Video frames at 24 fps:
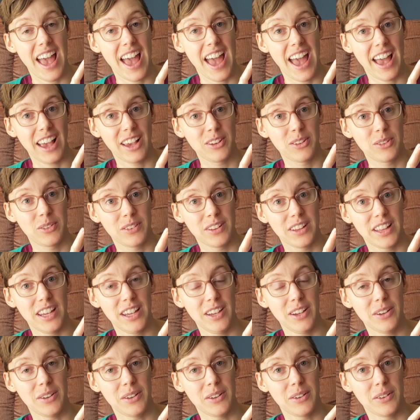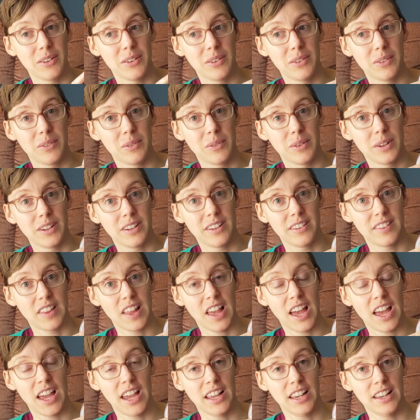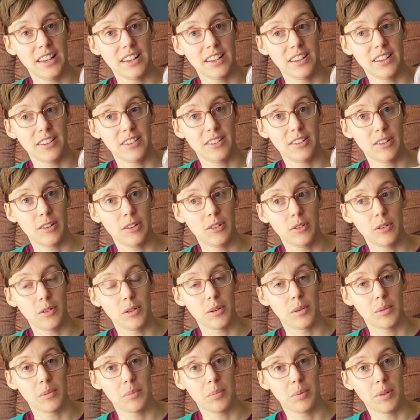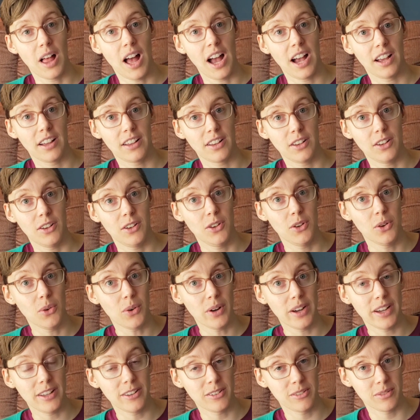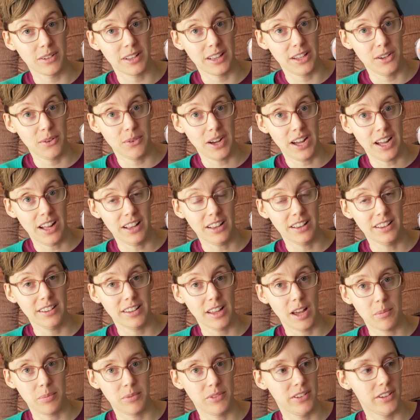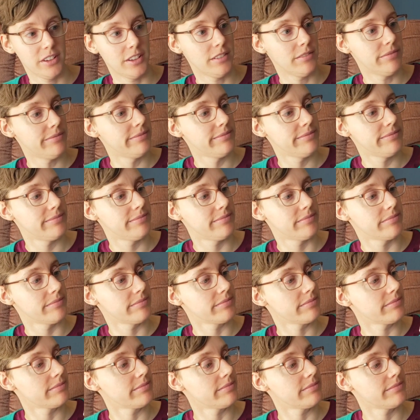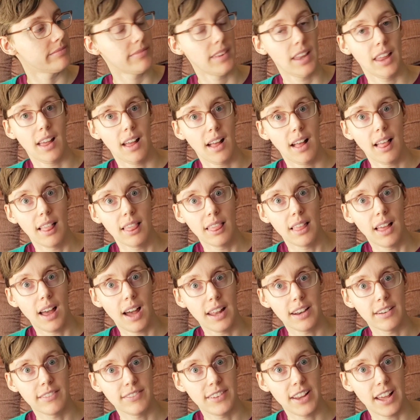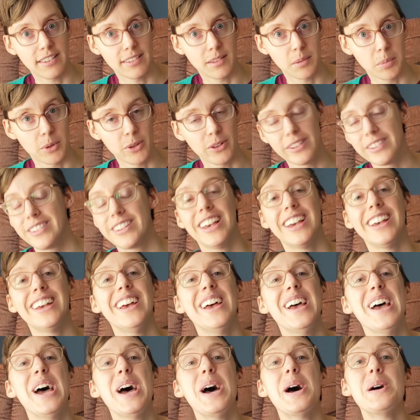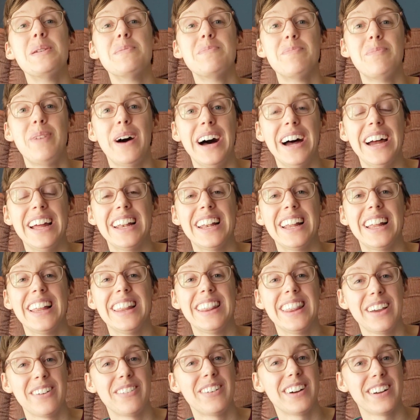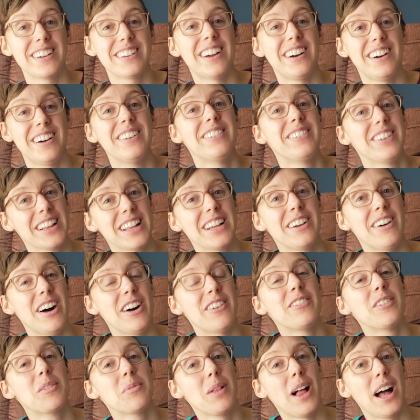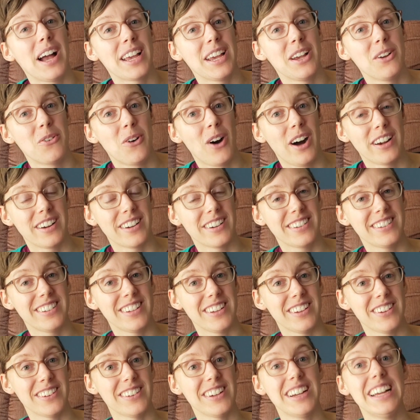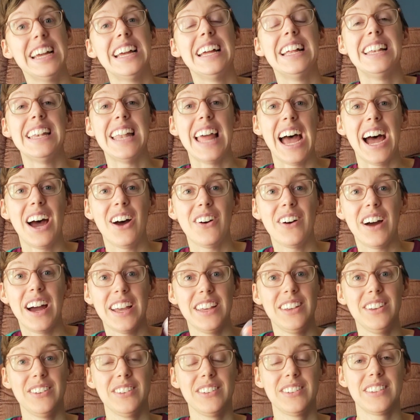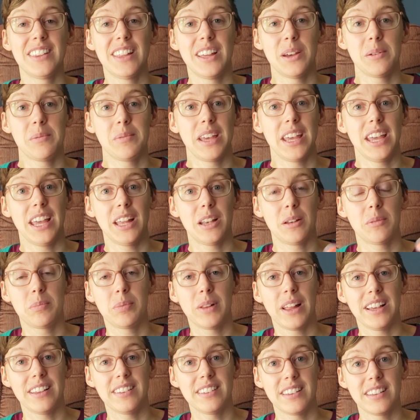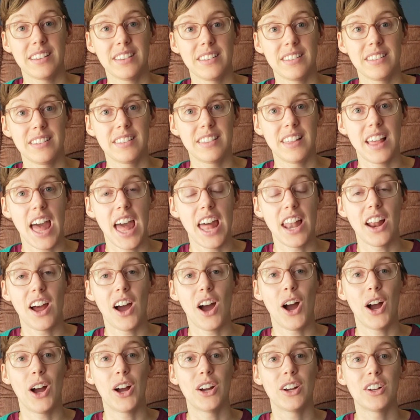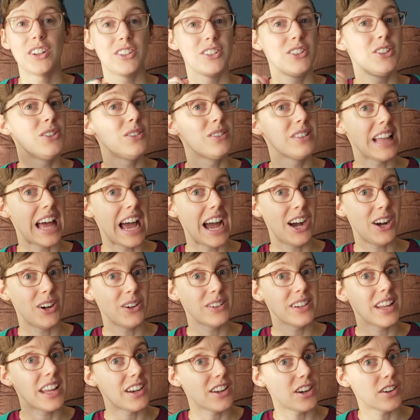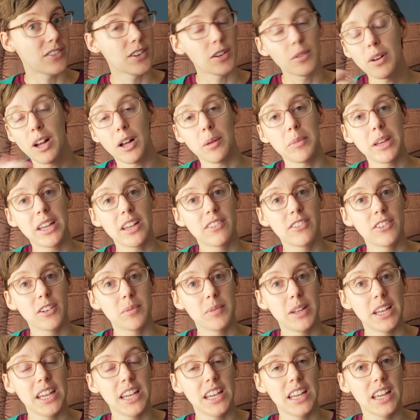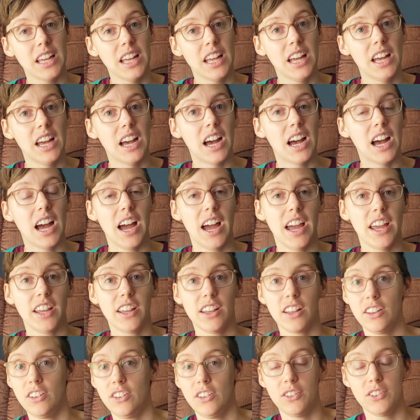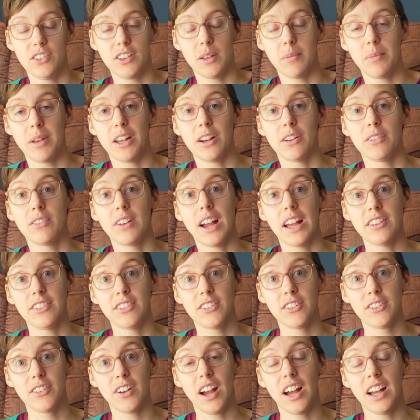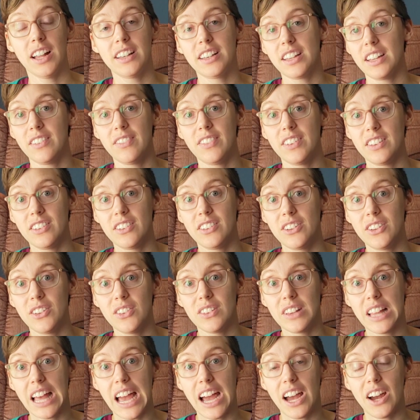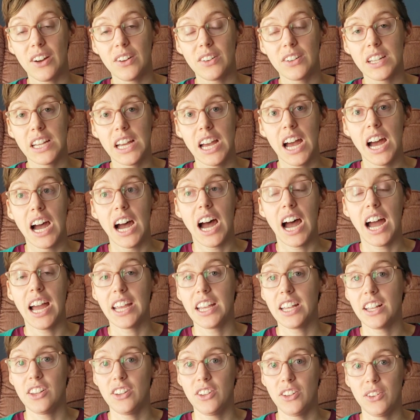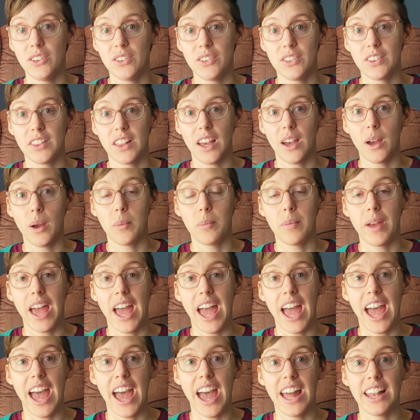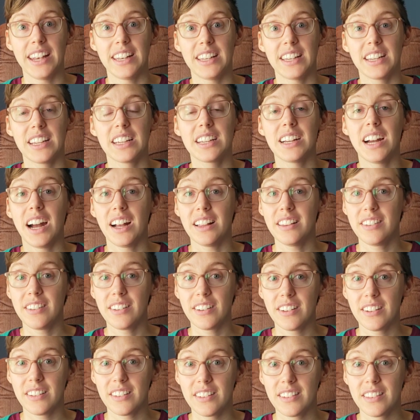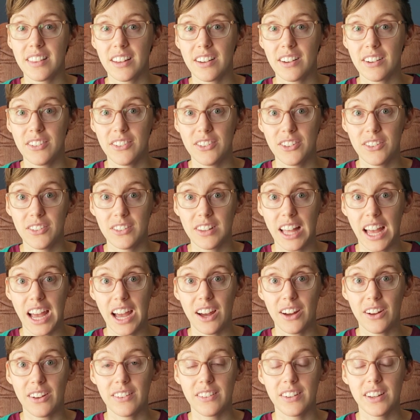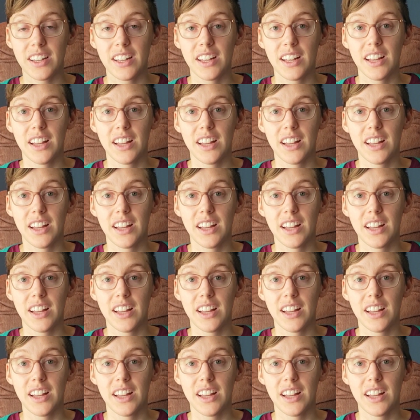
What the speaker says: actually were designed to block noise really well, up to a lot of decibels, but they worked really well for blocking water too. Now I use them in places that are too loud and overwhelming for me. I can use them in a restaurant if it's too loud. I can use them at concerts that are too loud.